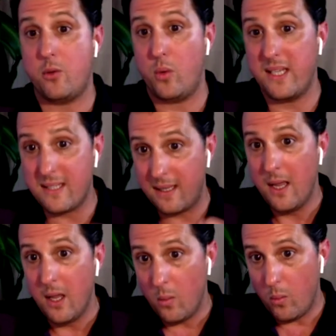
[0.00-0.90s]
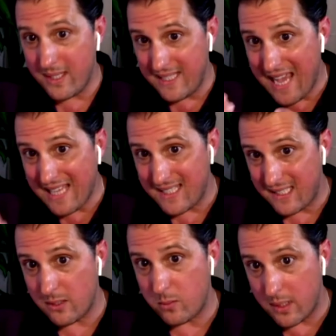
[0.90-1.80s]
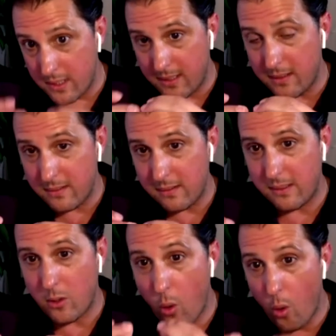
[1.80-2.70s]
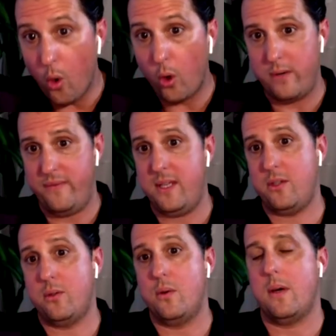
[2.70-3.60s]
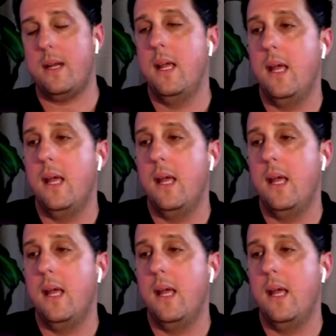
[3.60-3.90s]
What is the essence? What is the core of this story?